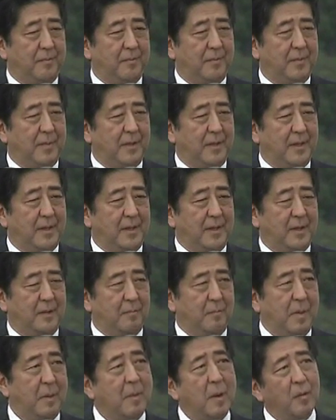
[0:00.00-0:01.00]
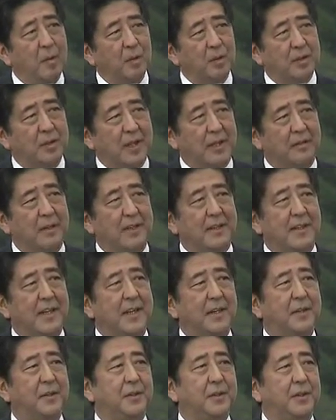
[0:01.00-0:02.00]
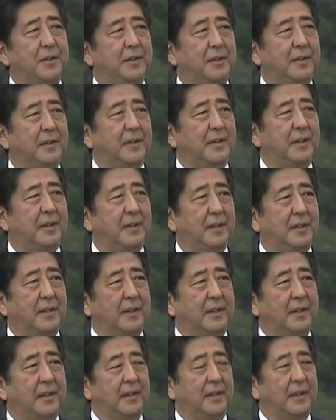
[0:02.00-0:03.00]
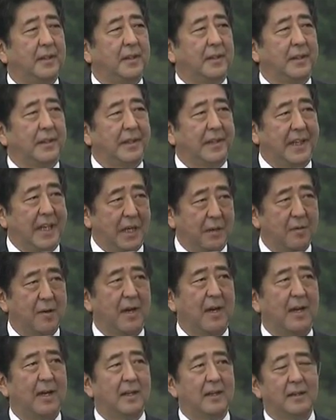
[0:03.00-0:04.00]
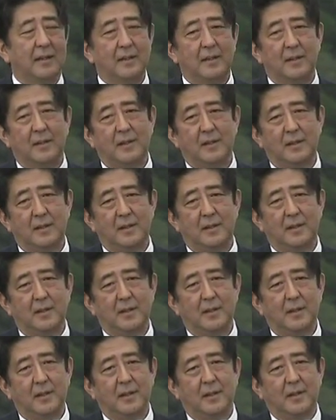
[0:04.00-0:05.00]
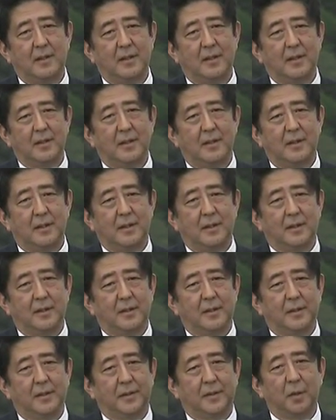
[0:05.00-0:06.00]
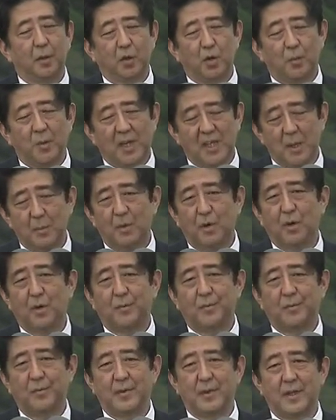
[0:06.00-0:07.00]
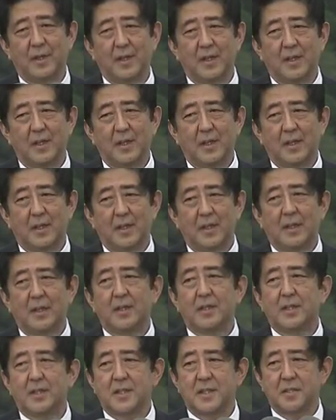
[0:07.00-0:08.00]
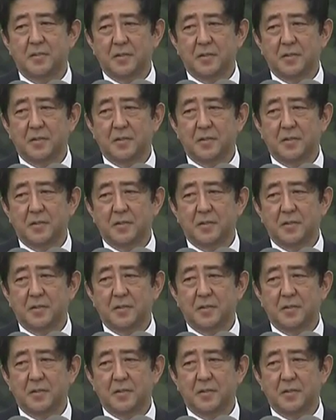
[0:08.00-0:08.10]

The inlet gazing at us is tranquil as far as the eye can see.